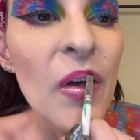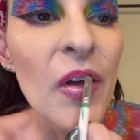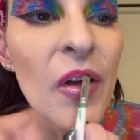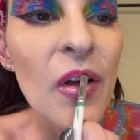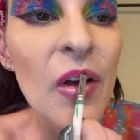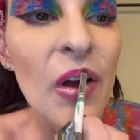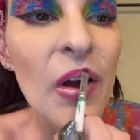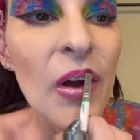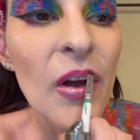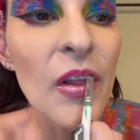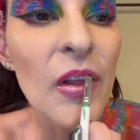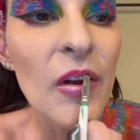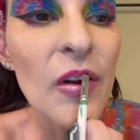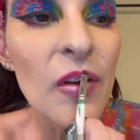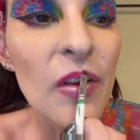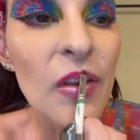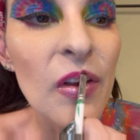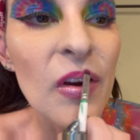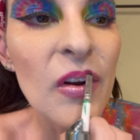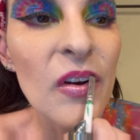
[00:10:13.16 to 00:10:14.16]

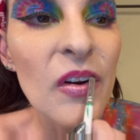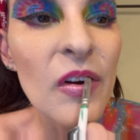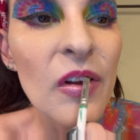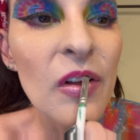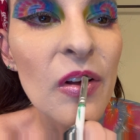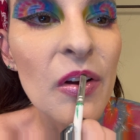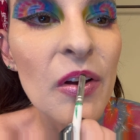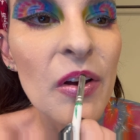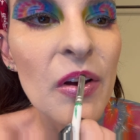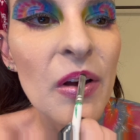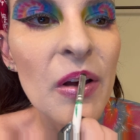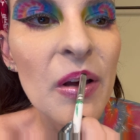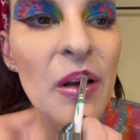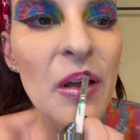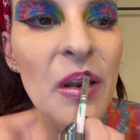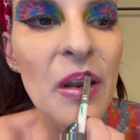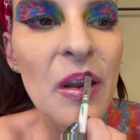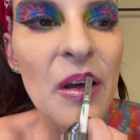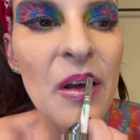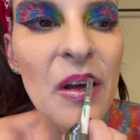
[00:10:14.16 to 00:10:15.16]
Color's looking real
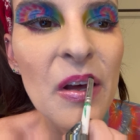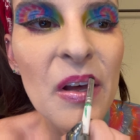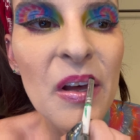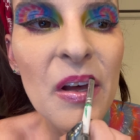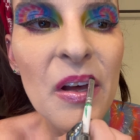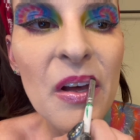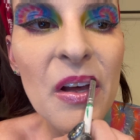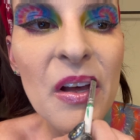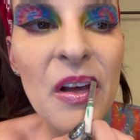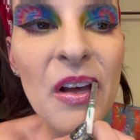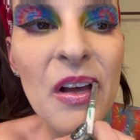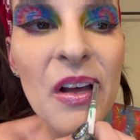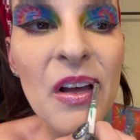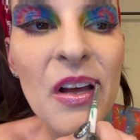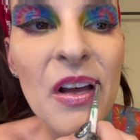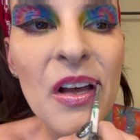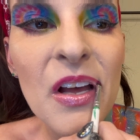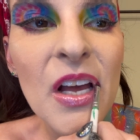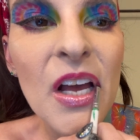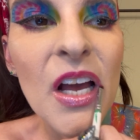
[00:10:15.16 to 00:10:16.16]
good.
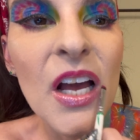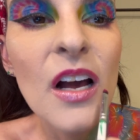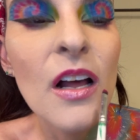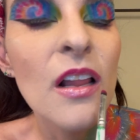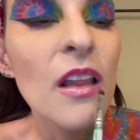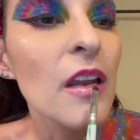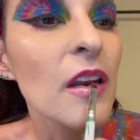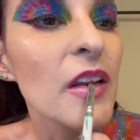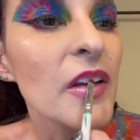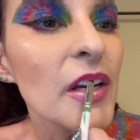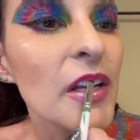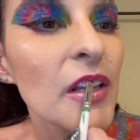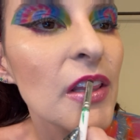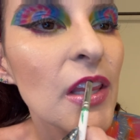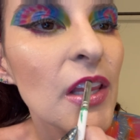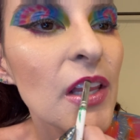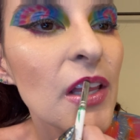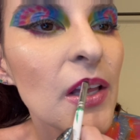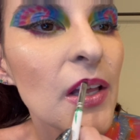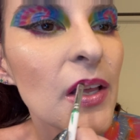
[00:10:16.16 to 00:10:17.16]
Outlining my
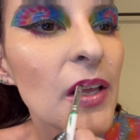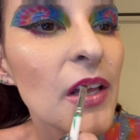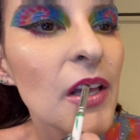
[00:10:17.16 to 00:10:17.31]
lip.